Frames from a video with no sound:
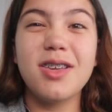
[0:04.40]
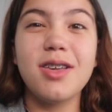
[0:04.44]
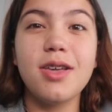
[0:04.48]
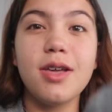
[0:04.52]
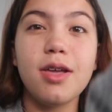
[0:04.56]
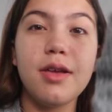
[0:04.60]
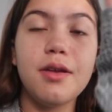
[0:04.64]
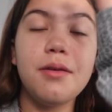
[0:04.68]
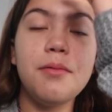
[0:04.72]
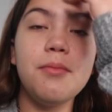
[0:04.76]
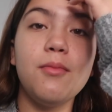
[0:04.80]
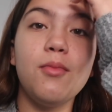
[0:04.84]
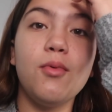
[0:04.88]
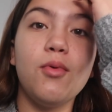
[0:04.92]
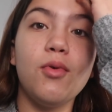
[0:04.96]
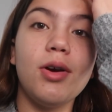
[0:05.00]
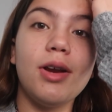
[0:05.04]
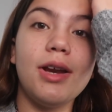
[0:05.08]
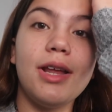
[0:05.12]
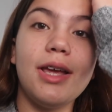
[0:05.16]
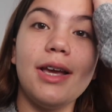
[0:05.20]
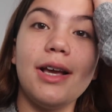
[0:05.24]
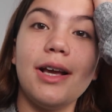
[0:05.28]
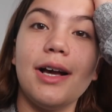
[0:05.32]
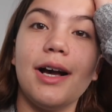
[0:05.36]
Good
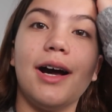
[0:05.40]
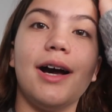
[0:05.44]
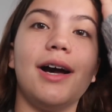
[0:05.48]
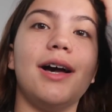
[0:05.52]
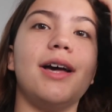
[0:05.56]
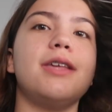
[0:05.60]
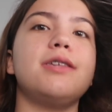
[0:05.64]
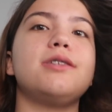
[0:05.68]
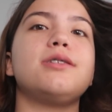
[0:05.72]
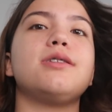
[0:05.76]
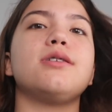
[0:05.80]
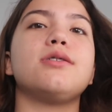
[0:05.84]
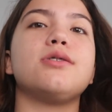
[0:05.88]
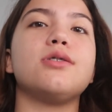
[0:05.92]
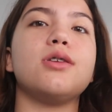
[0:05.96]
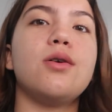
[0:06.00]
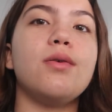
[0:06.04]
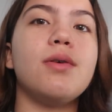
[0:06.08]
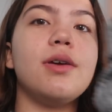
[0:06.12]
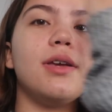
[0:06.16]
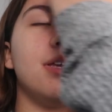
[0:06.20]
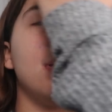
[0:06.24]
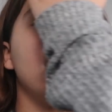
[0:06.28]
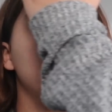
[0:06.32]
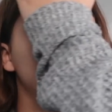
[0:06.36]
morning, guys.
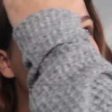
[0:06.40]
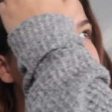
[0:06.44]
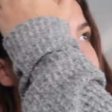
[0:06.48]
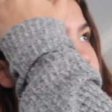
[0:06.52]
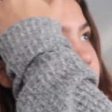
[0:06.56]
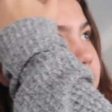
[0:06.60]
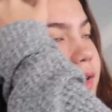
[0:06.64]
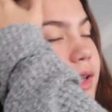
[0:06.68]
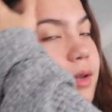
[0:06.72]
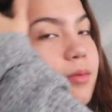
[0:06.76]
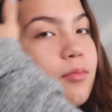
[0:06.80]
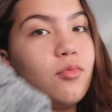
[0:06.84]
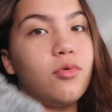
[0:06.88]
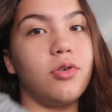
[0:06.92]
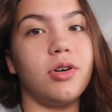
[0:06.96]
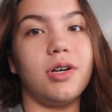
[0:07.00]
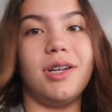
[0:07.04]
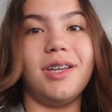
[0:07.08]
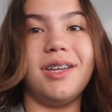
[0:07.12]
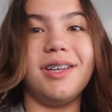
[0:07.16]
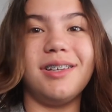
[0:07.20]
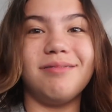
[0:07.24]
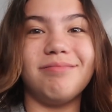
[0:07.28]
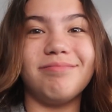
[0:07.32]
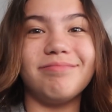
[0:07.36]
So it is Monday
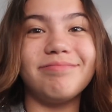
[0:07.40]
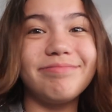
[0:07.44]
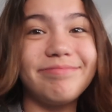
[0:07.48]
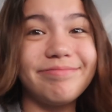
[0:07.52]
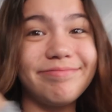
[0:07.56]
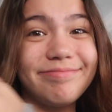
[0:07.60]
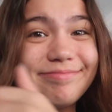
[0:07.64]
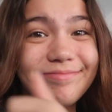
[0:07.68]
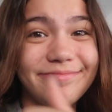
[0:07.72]
morning